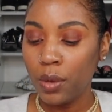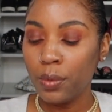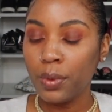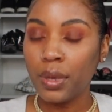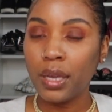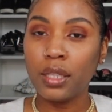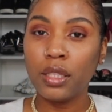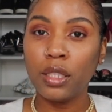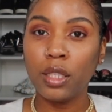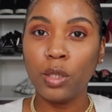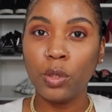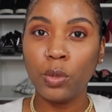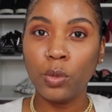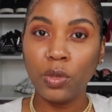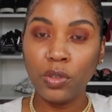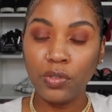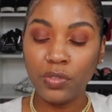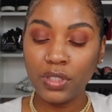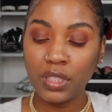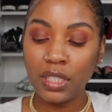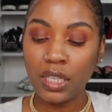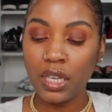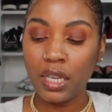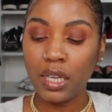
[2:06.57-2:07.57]
Got the Louis
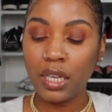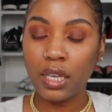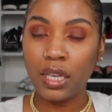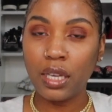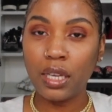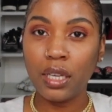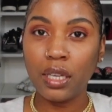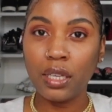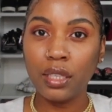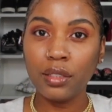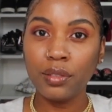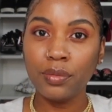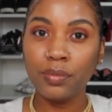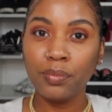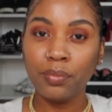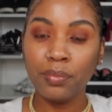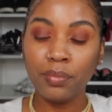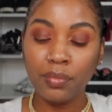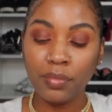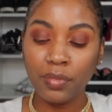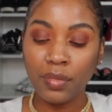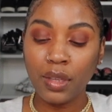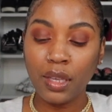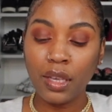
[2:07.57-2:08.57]
Vuitton,
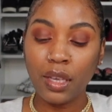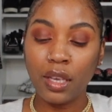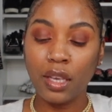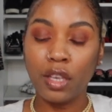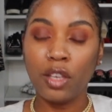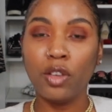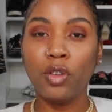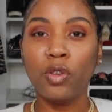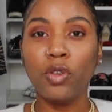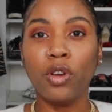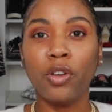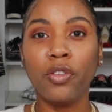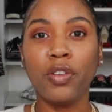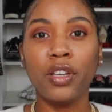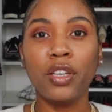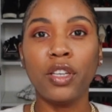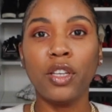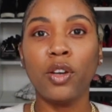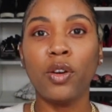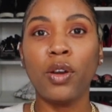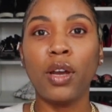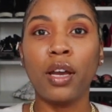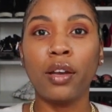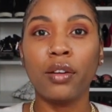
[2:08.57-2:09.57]
and you already
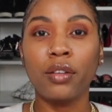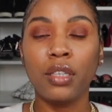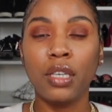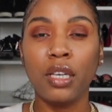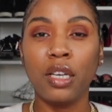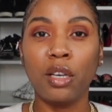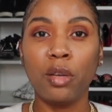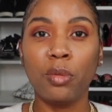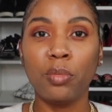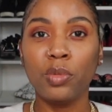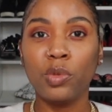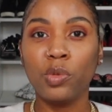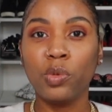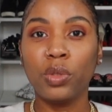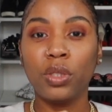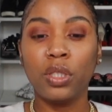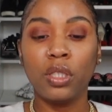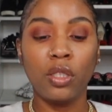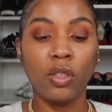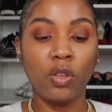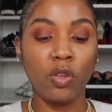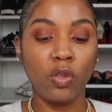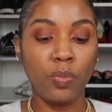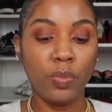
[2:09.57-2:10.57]
know how it comes with the
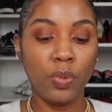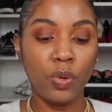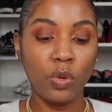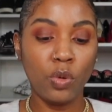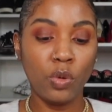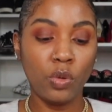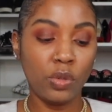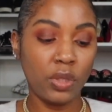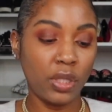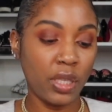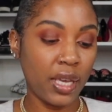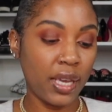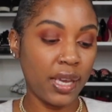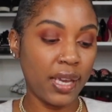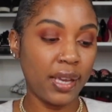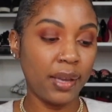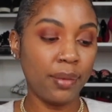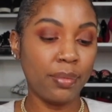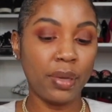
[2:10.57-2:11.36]
little pull tab.